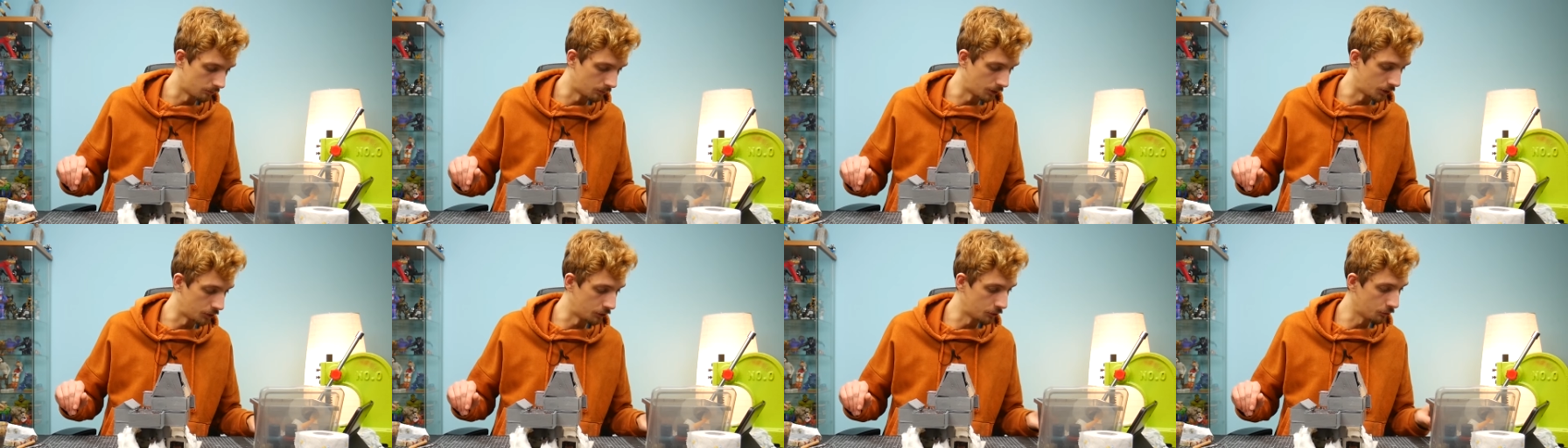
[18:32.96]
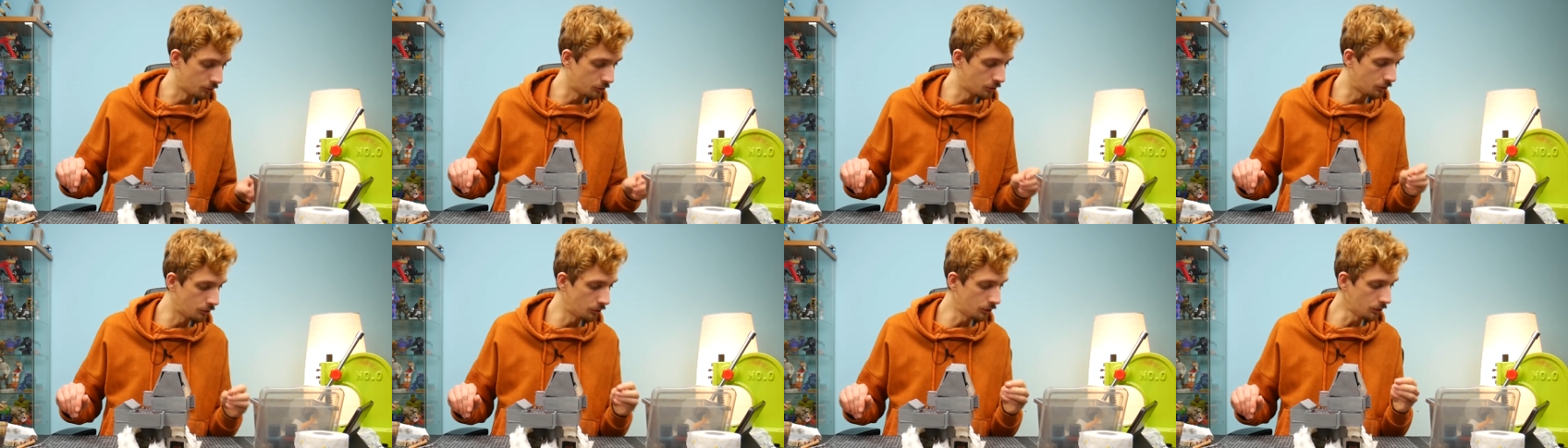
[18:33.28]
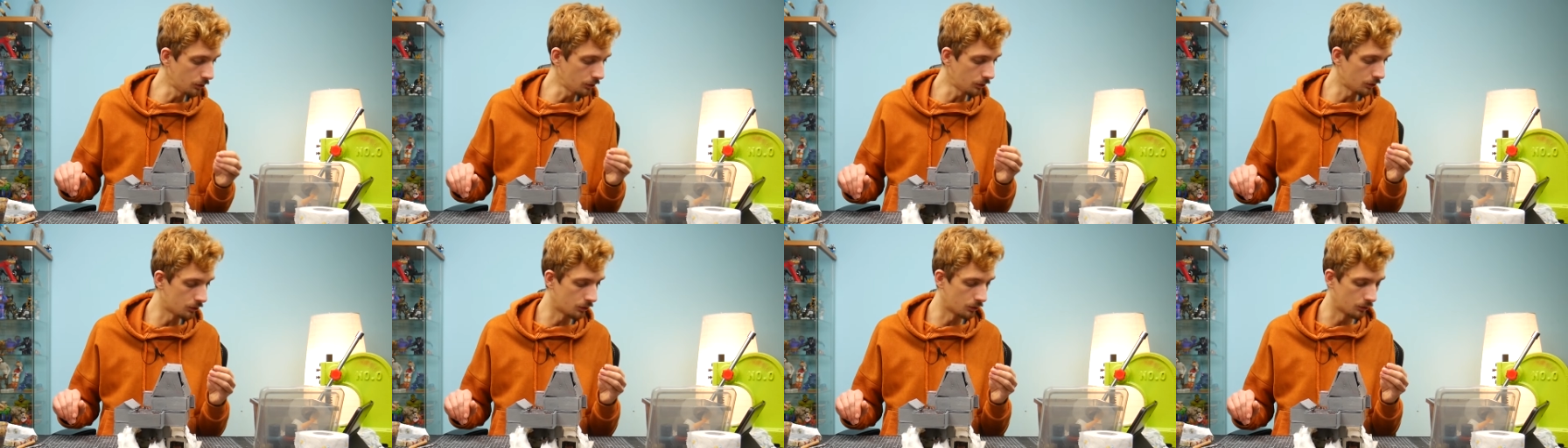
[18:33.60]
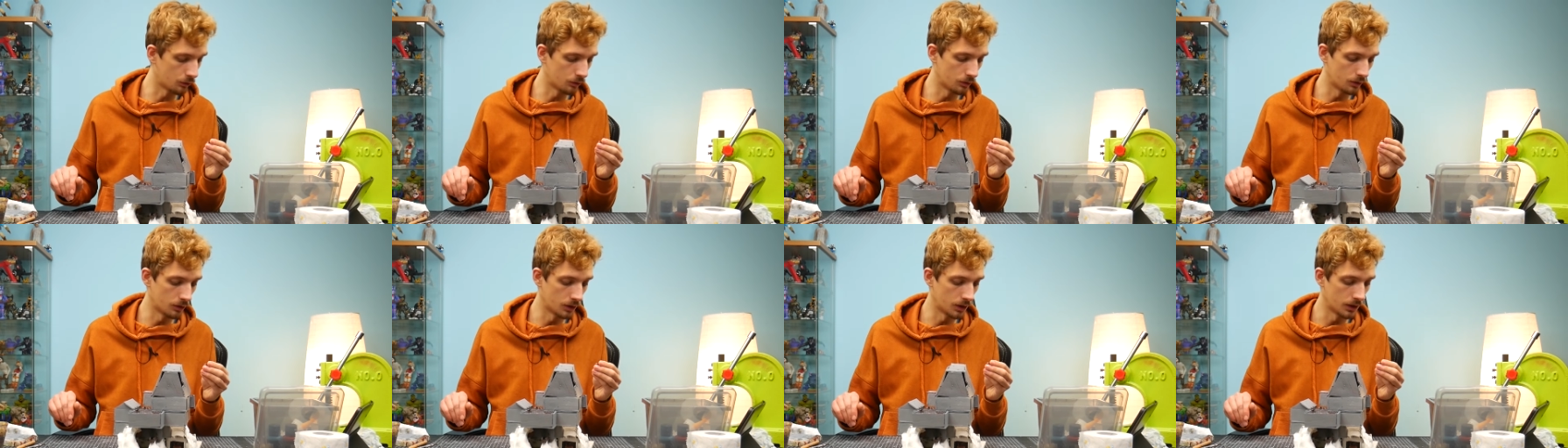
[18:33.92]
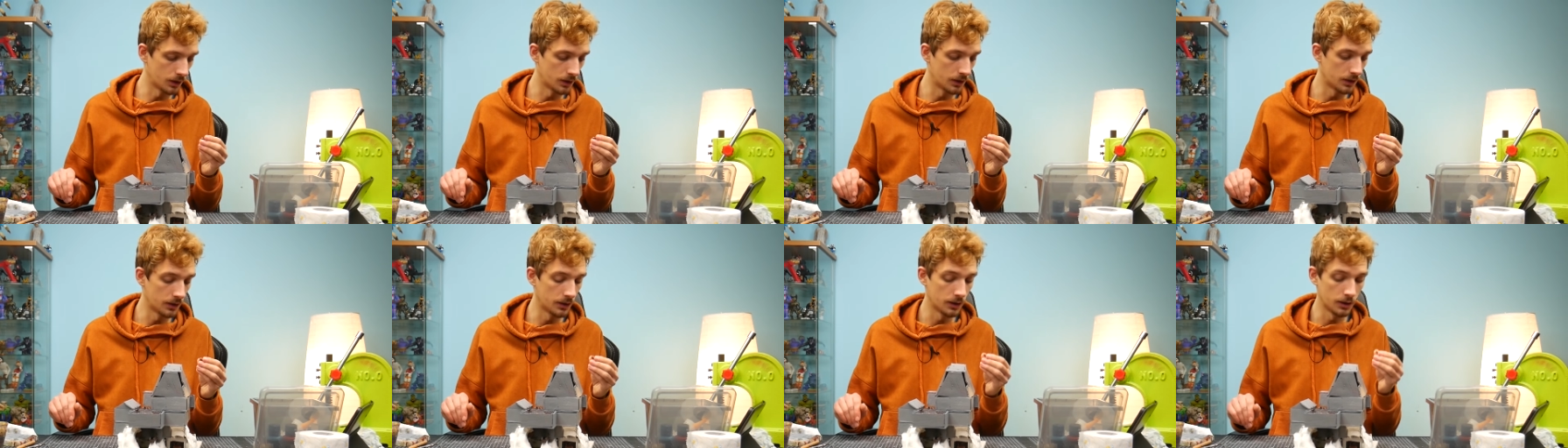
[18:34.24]
But no, no, no!
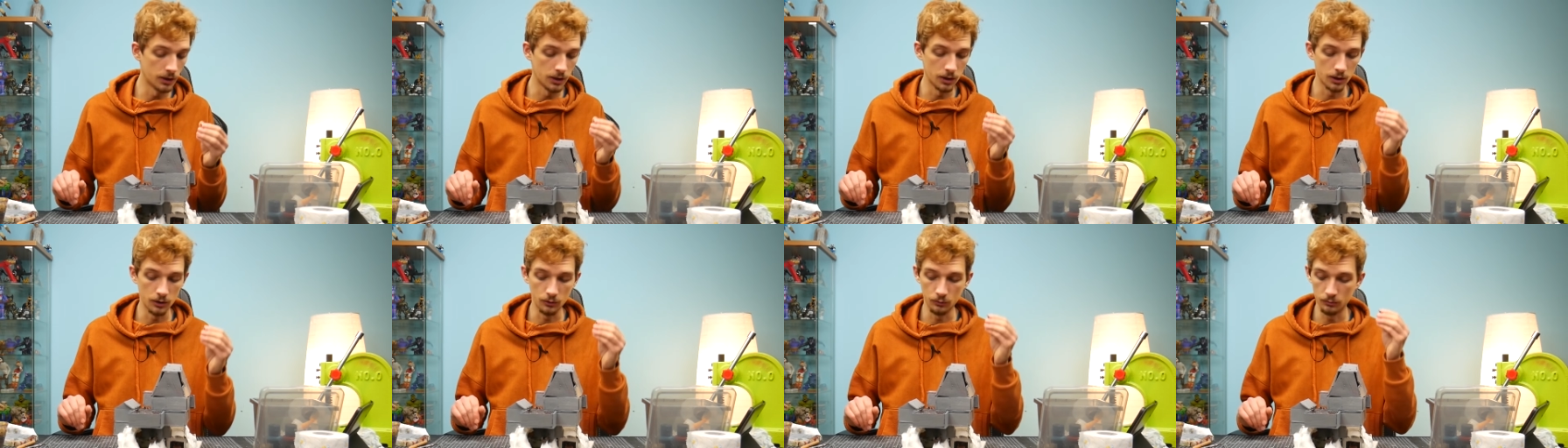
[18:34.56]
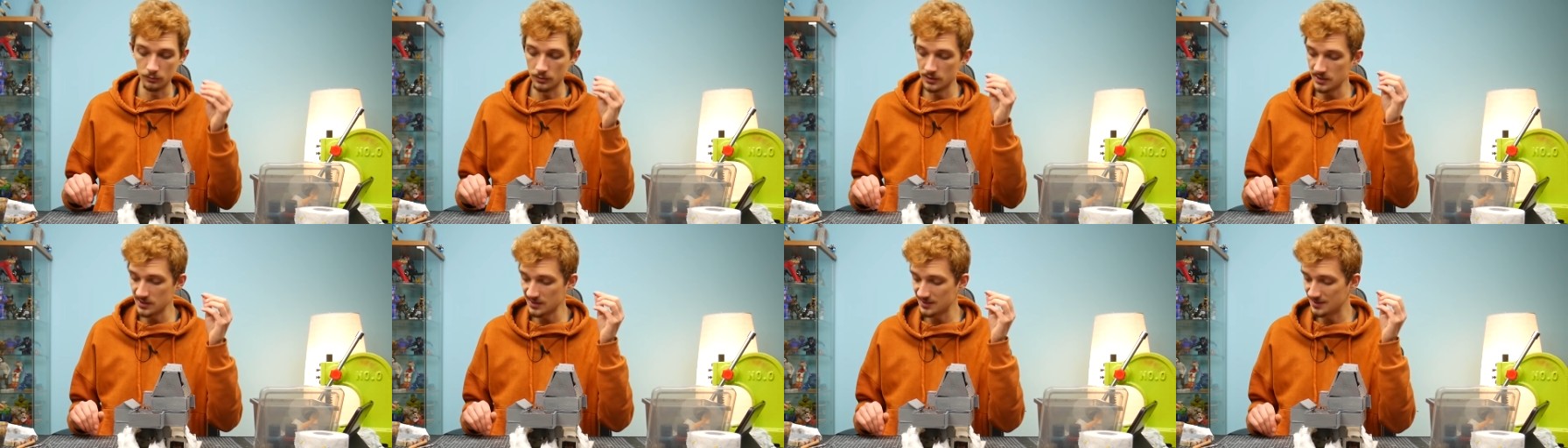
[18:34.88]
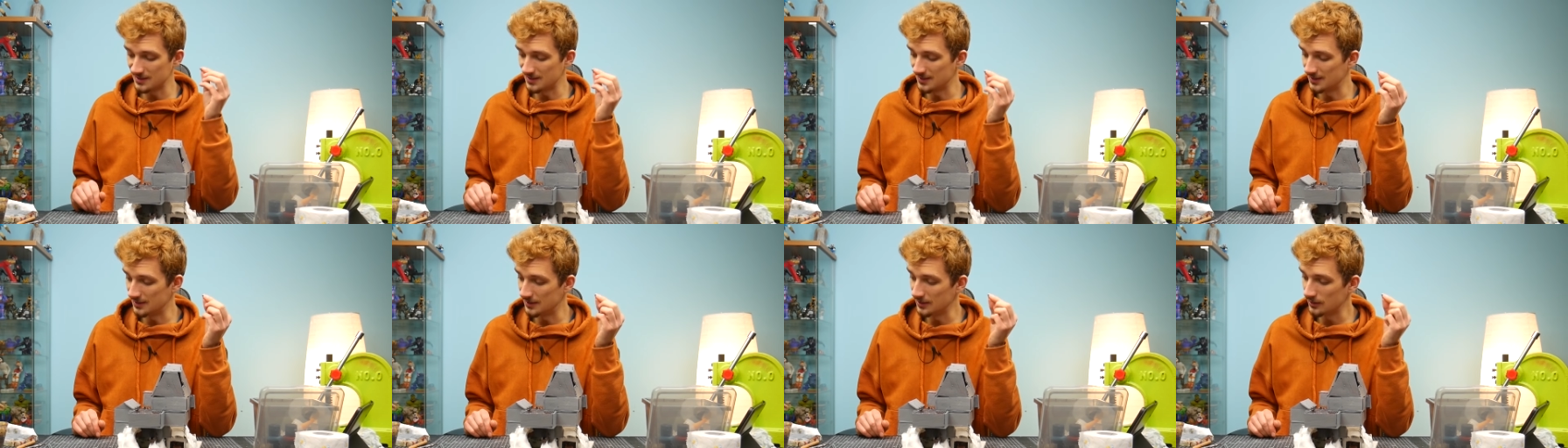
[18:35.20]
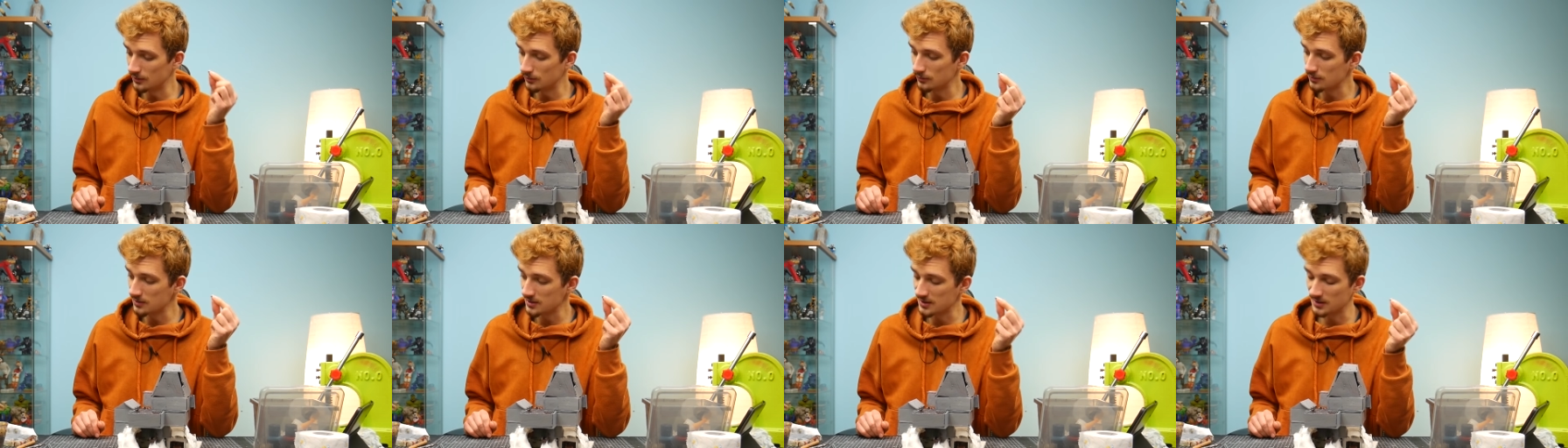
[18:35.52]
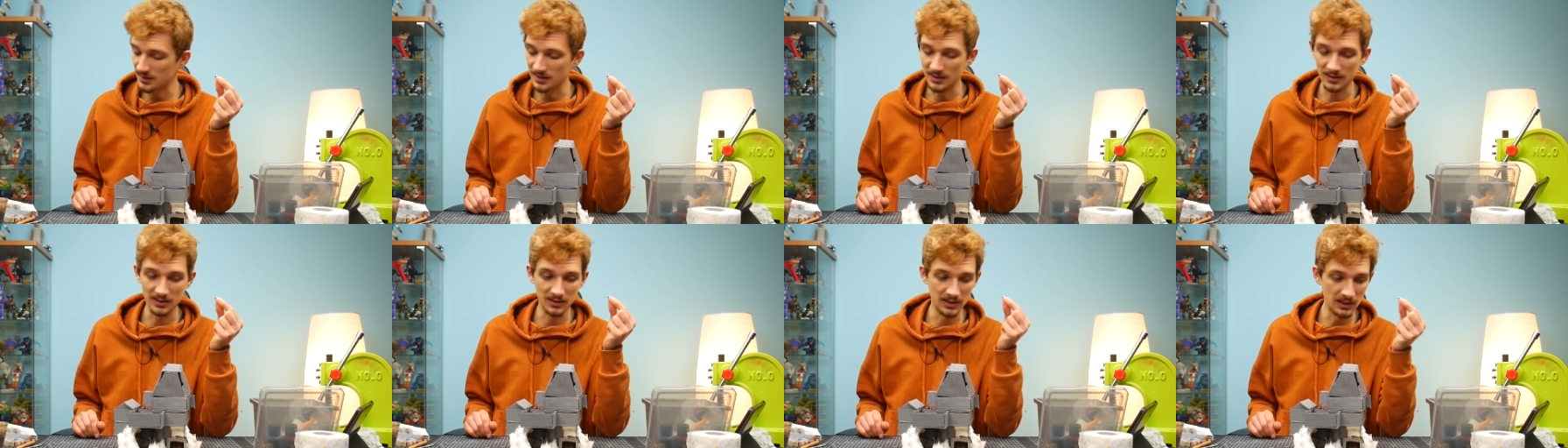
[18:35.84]
We still need to
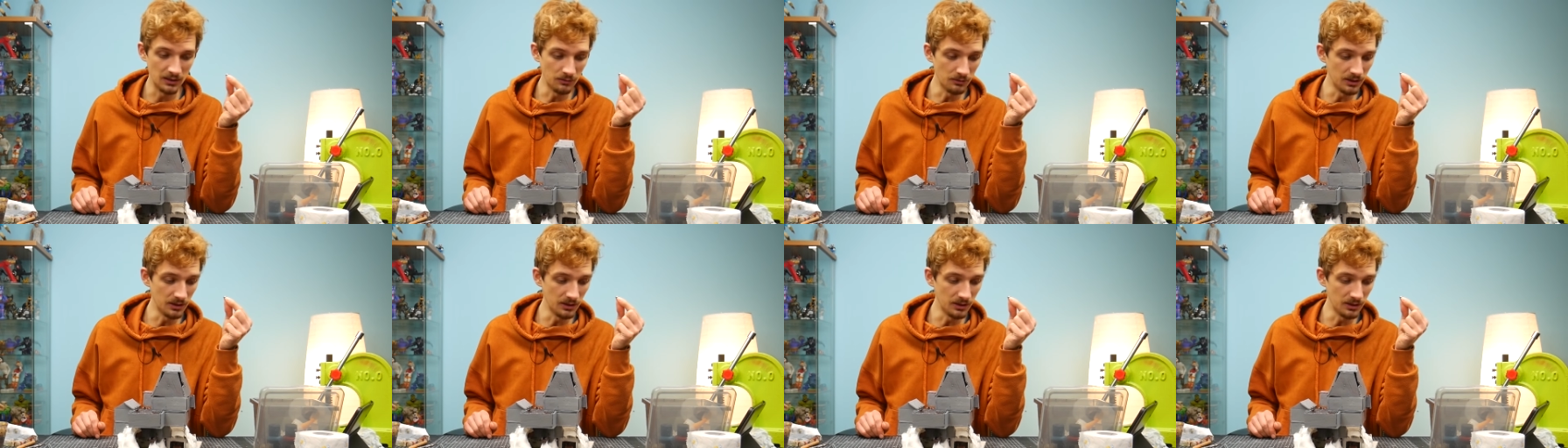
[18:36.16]
stick the